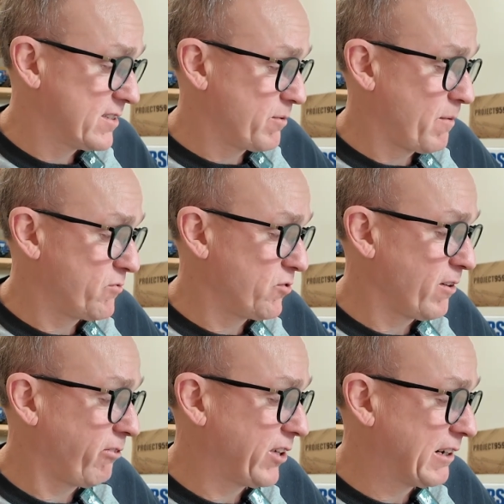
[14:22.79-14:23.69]
So I'm trying
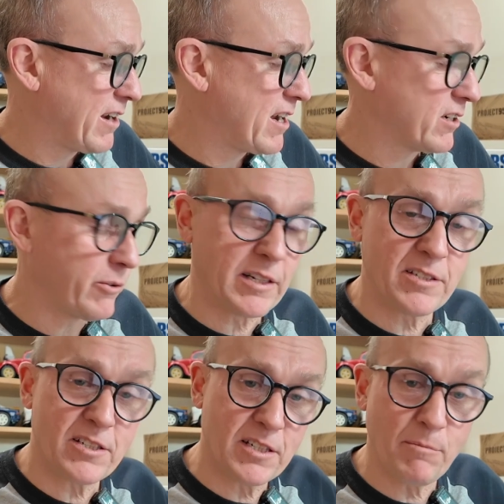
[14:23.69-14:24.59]
to figure out a quick
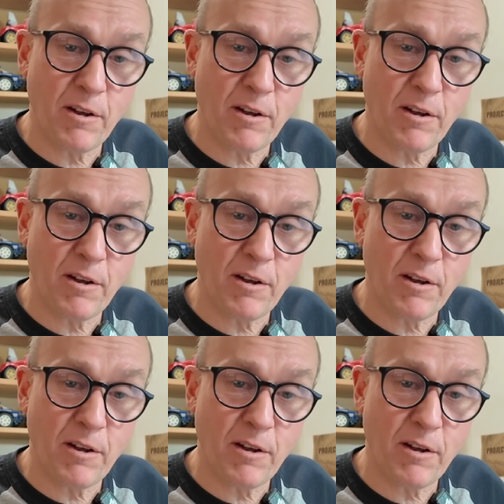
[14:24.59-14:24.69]
system.